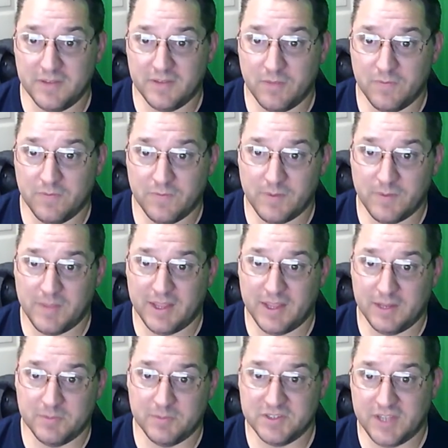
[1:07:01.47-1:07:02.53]
if I make any
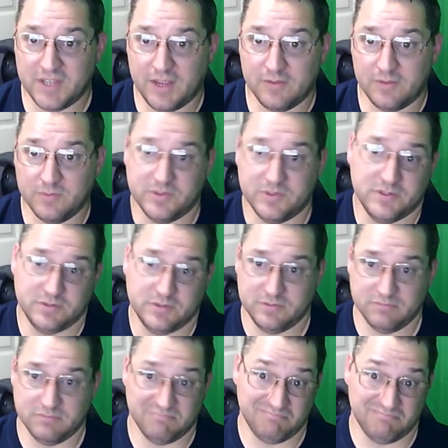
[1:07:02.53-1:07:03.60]
mistakes, which
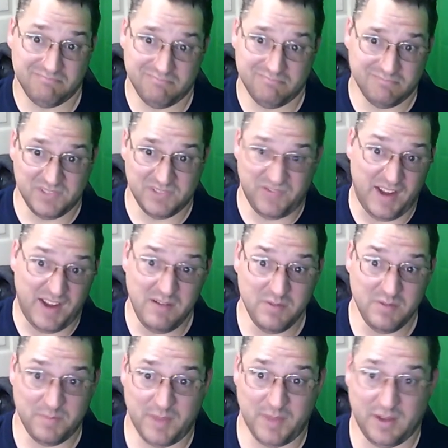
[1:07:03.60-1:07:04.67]
is fine with
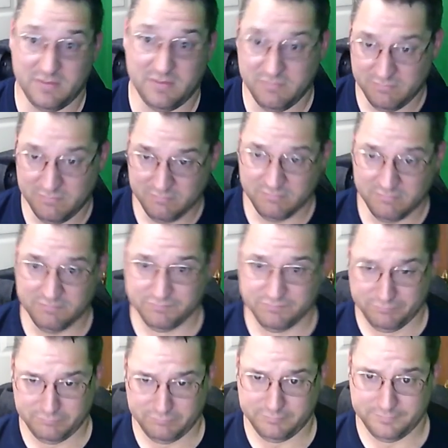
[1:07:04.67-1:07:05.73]
me.
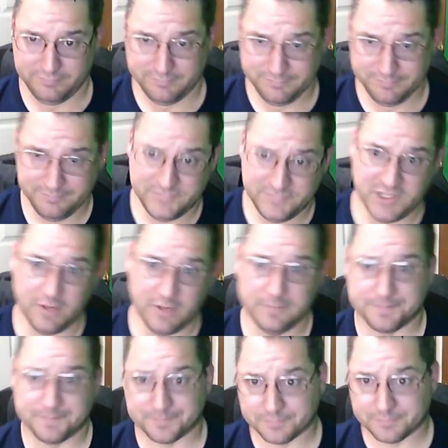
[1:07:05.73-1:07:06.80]
So,
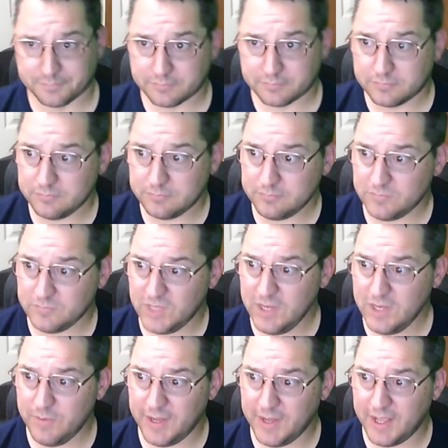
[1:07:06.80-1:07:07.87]

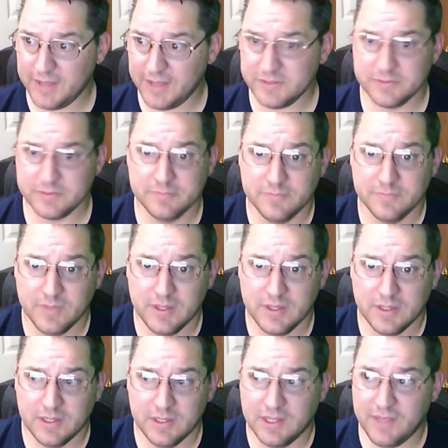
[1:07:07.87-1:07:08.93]
anyway, guys,
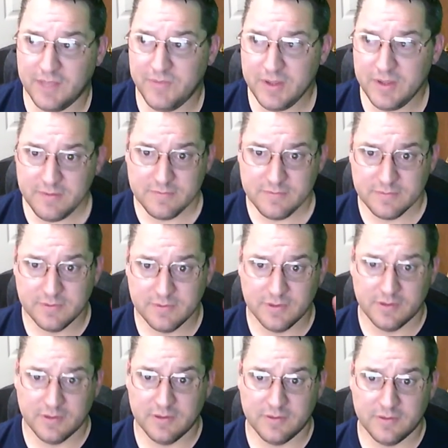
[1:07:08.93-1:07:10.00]
love you.
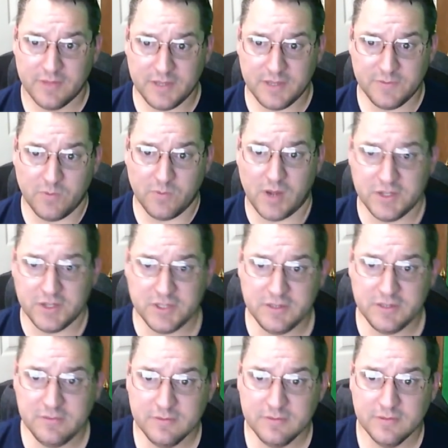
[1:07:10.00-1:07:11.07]
Thanks for watching,
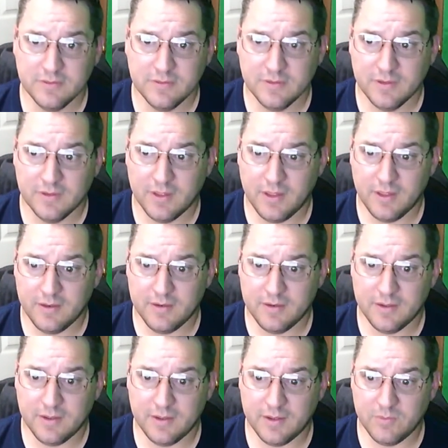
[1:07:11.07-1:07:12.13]

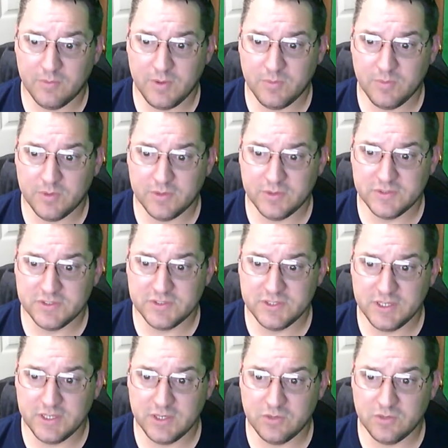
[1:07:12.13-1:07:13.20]
and we will see
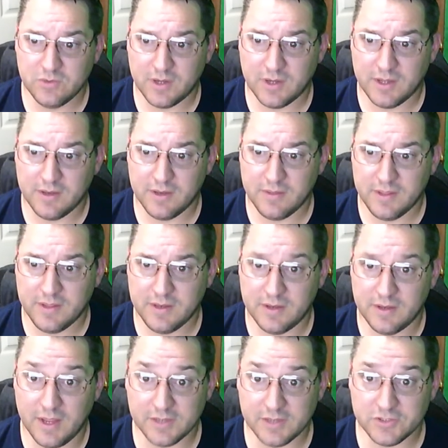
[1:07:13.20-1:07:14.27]
you on the
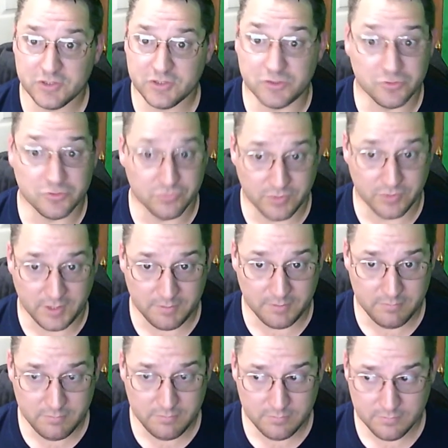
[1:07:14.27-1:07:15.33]
next stream.
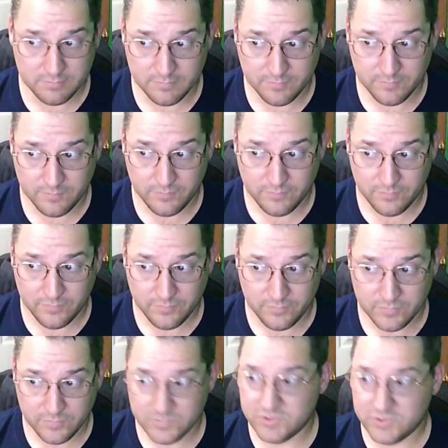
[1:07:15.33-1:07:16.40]

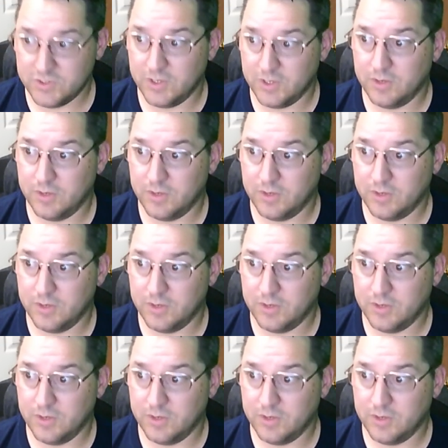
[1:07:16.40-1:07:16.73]
So,